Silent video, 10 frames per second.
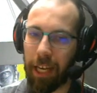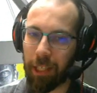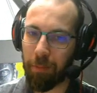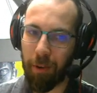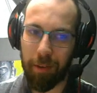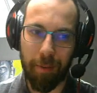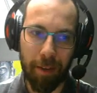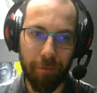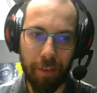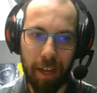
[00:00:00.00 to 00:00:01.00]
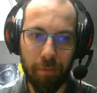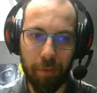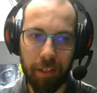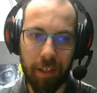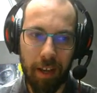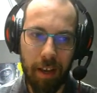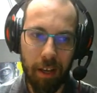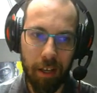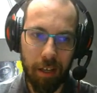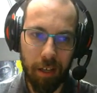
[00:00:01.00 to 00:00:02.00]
Lugia is one of my favorite